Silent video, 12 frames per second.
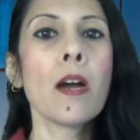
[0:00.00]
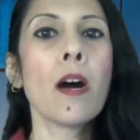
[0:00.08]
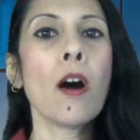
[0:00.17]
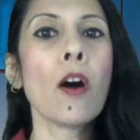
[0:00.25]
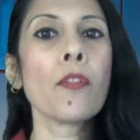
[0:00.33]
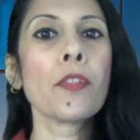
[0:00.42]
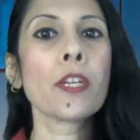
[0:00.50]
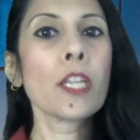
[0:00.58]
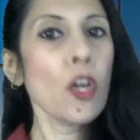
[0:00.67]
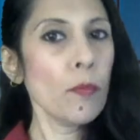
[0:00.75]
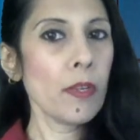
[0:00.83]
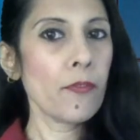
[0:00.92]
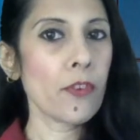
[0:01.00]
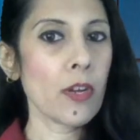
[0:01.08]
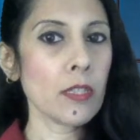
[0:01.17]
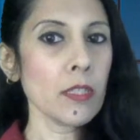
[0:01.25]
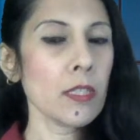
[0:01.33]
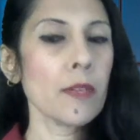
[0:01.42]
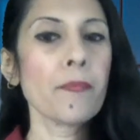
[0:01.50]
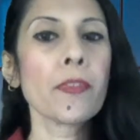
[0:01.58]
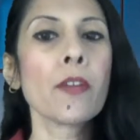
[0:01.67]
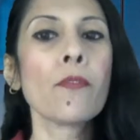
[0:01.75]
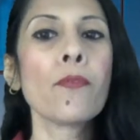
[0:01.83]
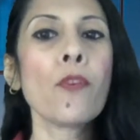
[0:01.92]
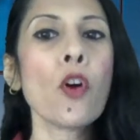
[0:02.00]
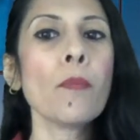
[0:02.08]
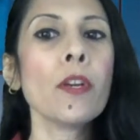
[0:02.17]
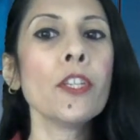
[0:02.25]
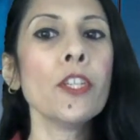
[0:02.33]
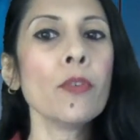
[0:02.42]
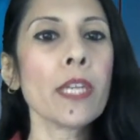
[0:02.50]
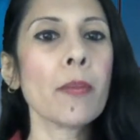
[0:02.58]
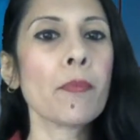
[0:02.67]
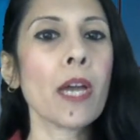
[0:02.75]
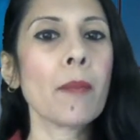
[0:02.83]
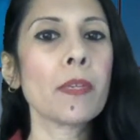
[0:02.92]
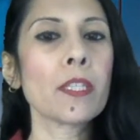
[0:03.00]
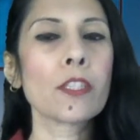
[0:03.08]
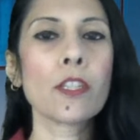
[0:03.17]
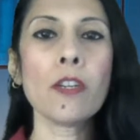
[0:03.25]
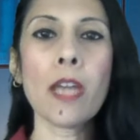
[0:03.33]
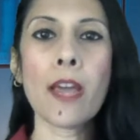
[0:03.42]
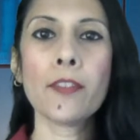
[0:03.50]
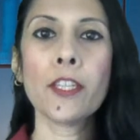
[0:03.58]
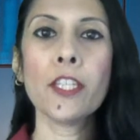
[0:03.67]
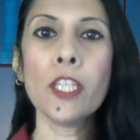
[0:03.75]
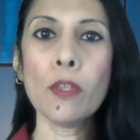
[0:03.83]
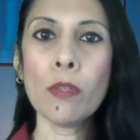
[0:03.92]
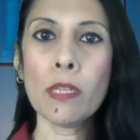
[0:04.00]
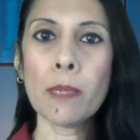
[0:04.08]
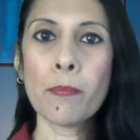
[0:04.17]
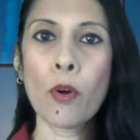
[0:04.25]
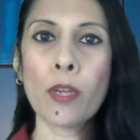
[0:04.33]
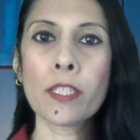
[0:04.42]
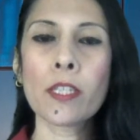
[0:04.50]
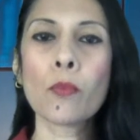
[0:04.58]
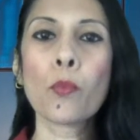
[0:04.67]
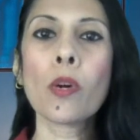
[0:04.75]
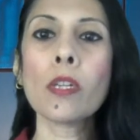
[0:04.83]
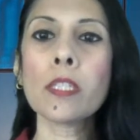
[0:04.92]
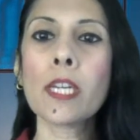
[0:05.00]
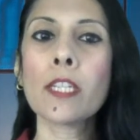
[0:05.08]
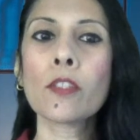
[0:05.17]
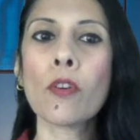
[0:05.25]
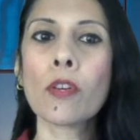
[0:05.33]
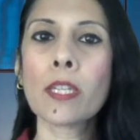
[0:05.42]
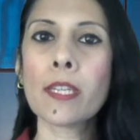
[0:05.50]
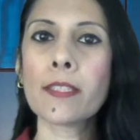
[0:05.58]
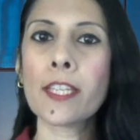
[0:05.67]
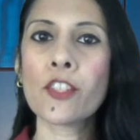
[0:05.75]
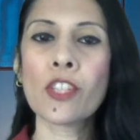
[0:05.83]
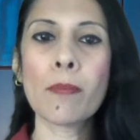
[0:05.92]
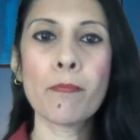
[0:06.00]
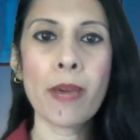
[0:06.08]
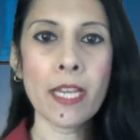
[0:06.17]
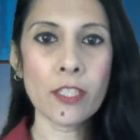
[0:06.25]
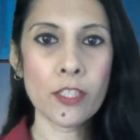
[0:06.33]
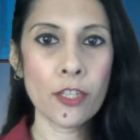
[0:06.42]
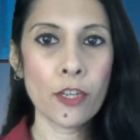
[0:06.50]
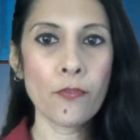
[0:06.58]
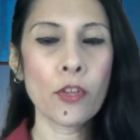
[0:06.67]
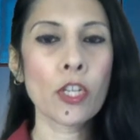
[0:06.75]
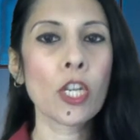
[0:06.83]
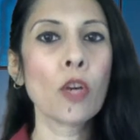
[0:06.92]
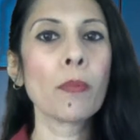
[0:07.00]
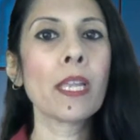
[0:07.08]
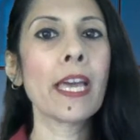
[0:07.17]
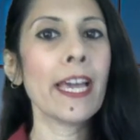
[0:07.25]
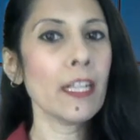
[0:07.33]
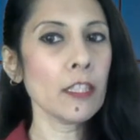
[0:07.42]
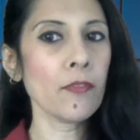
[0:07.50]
On the global front, former UK Prime Minister and the newly appointed World Health Organization Ambassador for Global Health